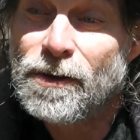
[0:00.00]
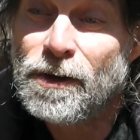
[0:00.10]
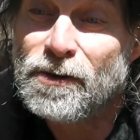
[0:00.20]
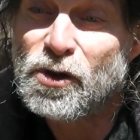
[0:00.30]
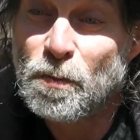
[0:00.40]

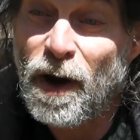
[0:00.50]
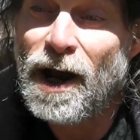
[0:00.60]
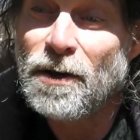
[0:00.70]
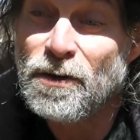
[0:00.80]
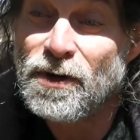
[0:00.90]
the
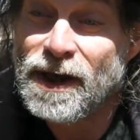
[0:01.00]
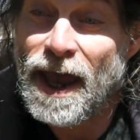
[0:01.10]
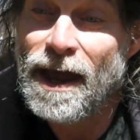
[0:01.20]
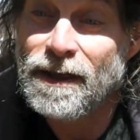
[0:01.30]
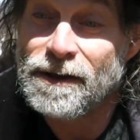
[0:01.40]
spiral
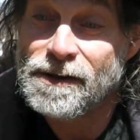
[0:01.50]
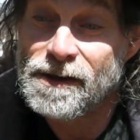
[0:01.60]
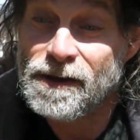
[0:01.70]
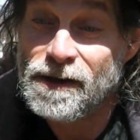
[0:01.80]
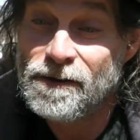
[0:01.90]

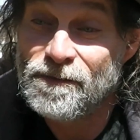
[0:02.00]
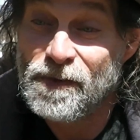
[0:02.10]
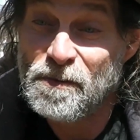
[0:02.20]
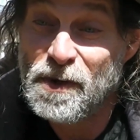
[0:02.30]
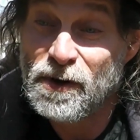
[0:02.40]
galaxy
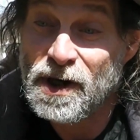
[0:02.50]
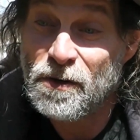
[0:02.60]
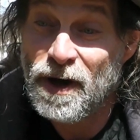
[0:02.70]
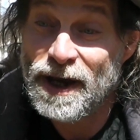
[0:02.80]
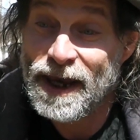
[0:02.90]
of the Milky
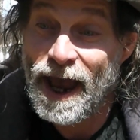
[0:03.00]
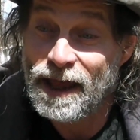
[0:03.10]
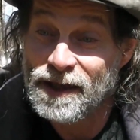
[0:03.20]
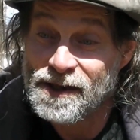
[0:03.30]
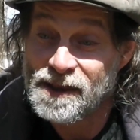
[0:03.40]
Way
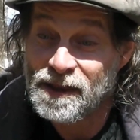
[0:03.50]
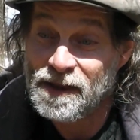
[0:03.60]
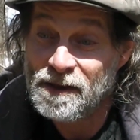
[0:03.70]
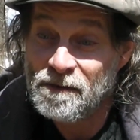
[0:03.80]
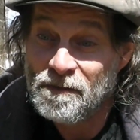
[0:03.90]
galaxy.